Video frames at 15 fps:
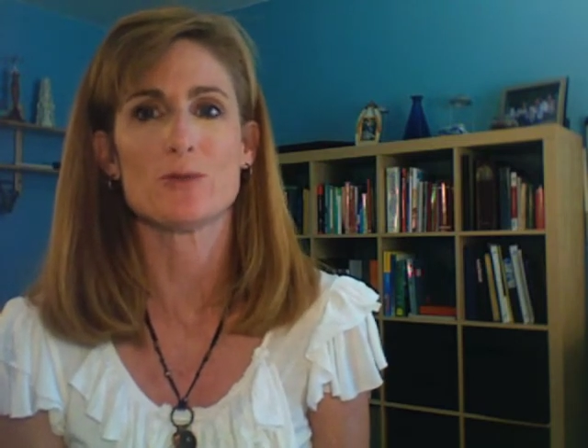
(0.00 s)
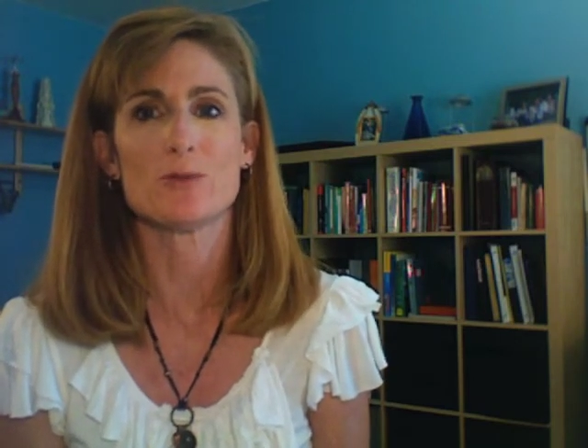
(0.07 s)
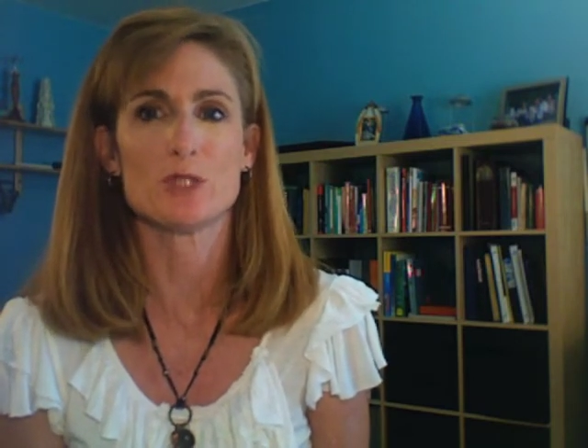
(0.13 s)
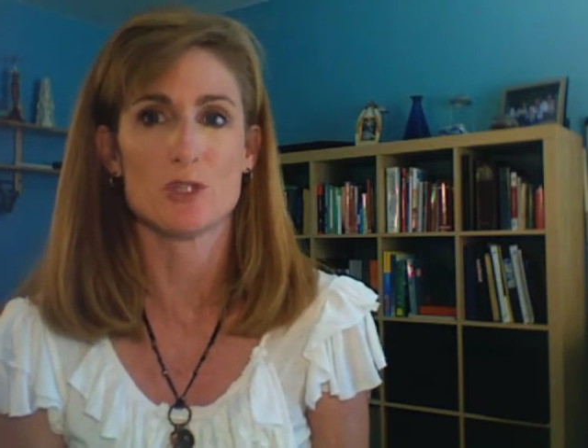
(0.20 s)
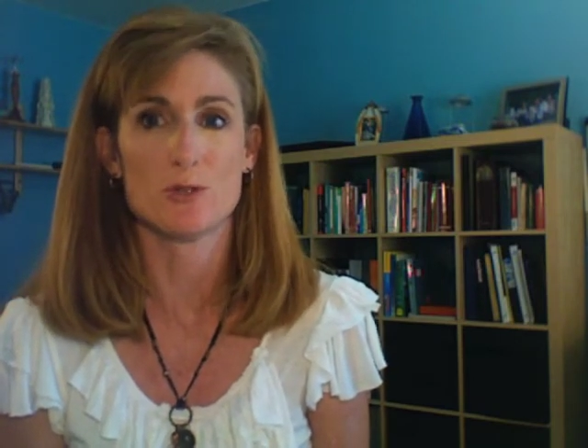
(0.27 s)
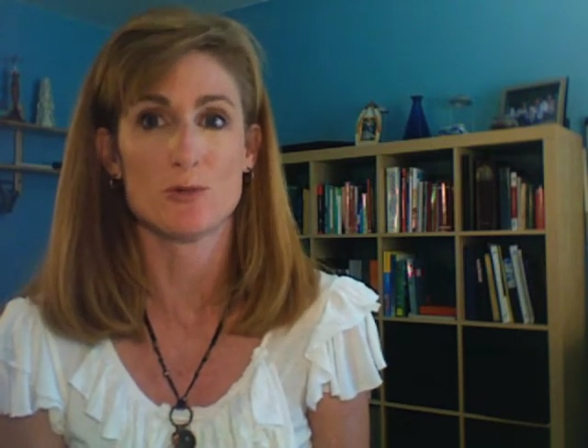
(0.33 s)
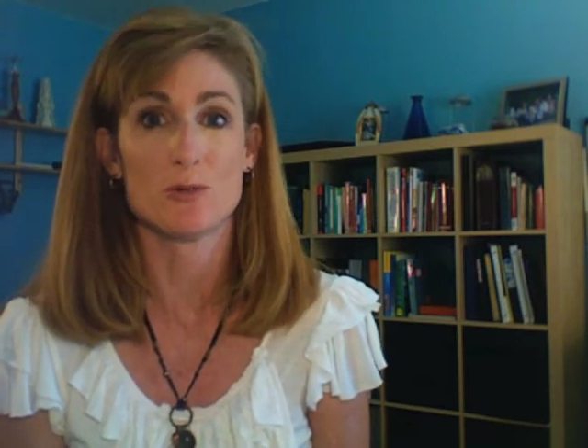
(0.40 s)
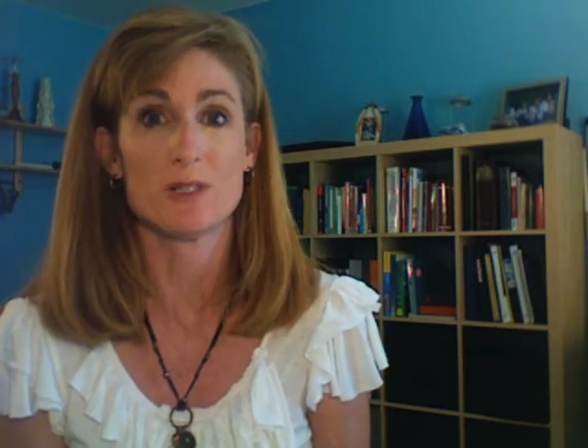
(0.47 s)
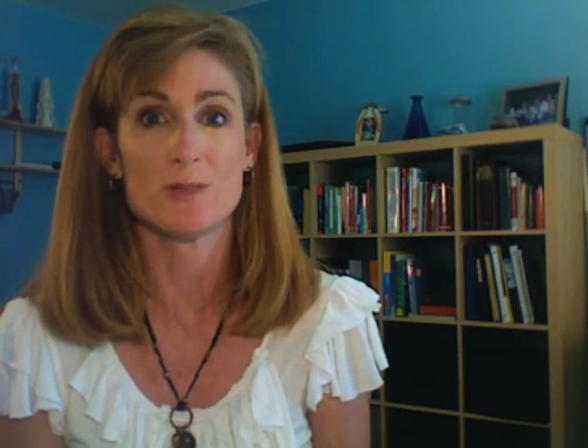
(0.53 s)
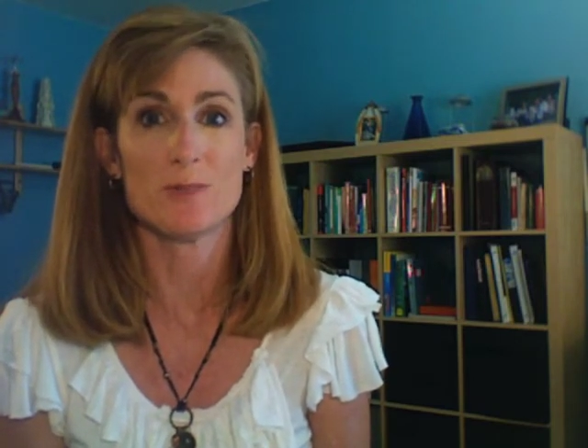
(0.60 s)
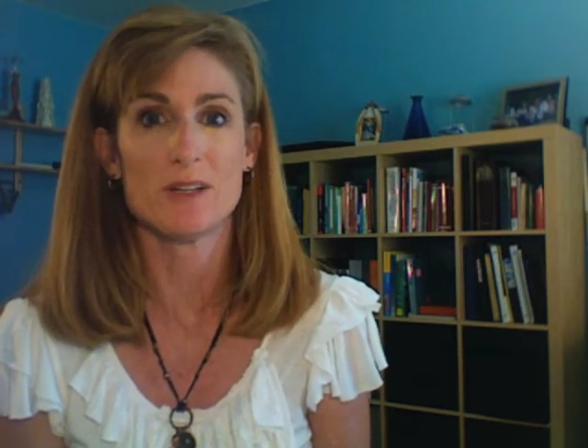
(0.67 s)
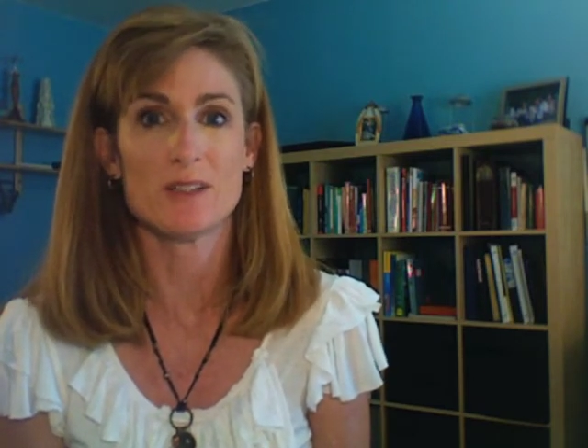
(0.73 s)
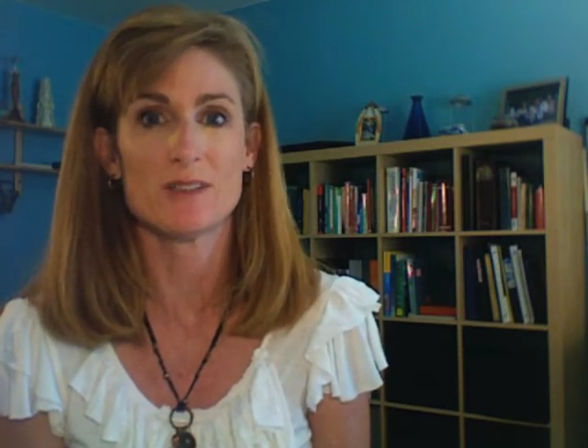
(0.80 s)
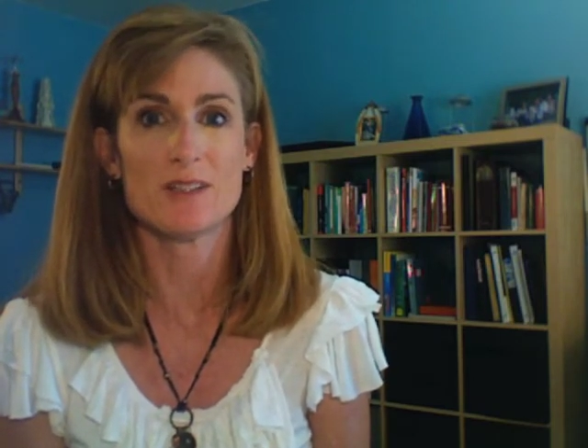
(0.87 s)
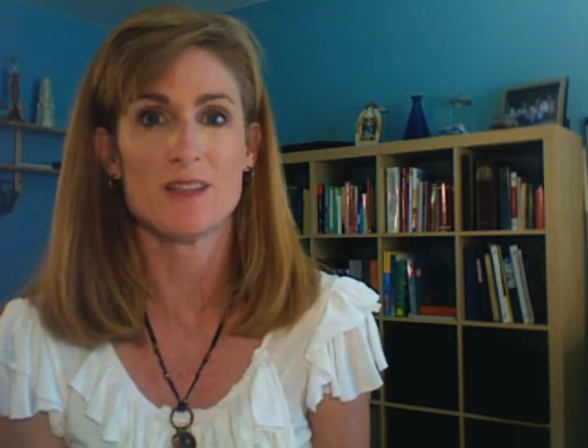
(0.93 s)
Would you
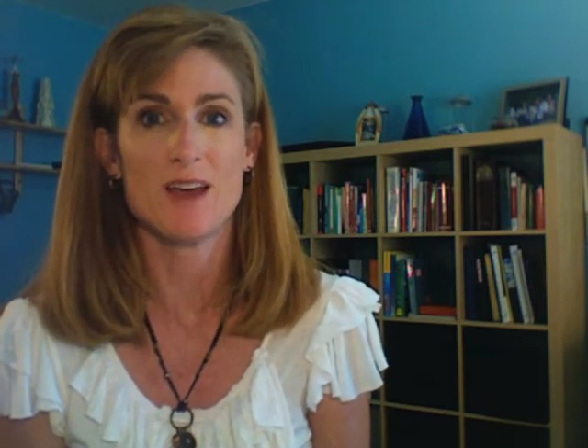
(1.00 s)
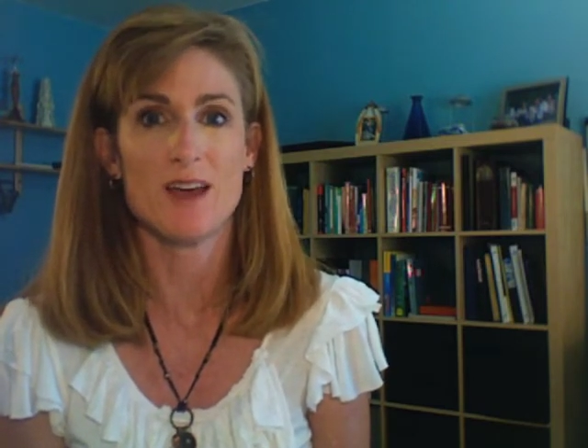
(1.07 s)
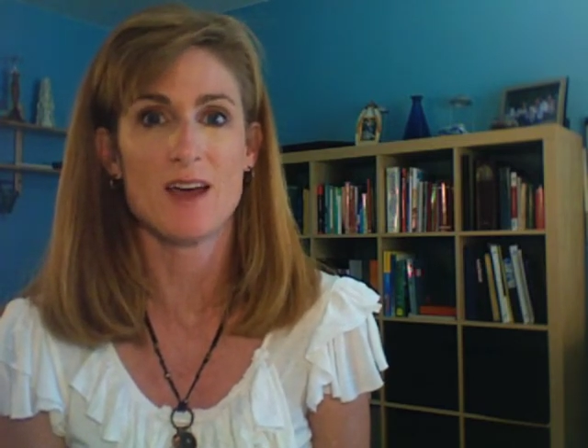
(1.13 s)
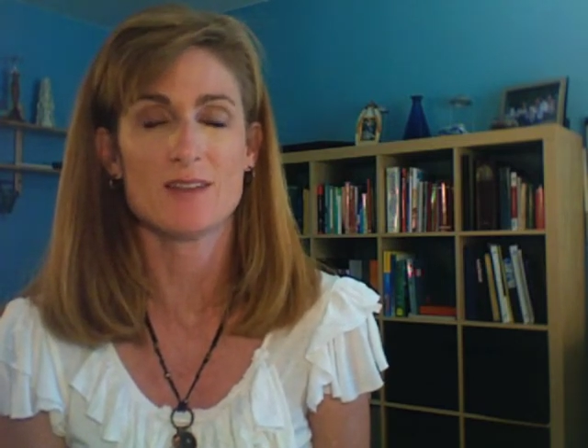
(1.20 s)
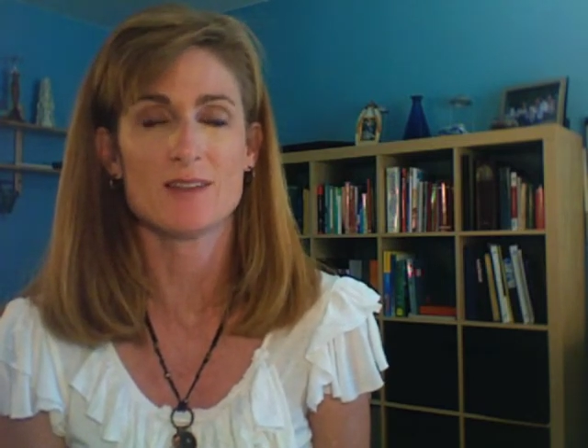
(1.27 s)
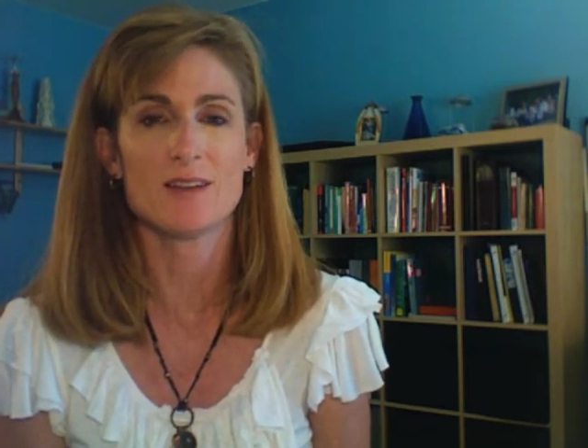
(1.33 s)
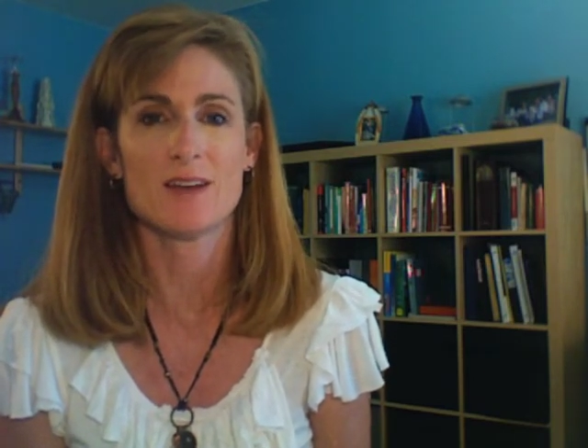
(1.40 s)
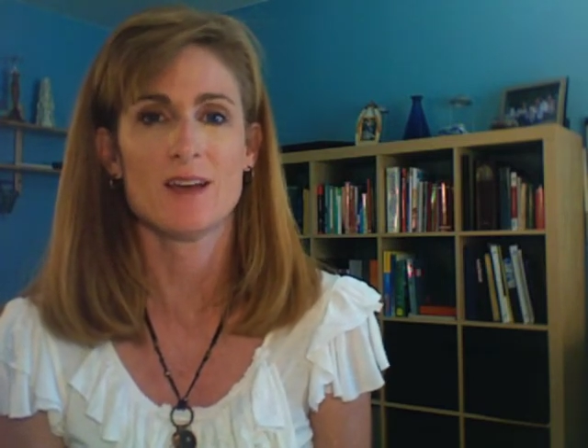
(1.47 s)
respond to that?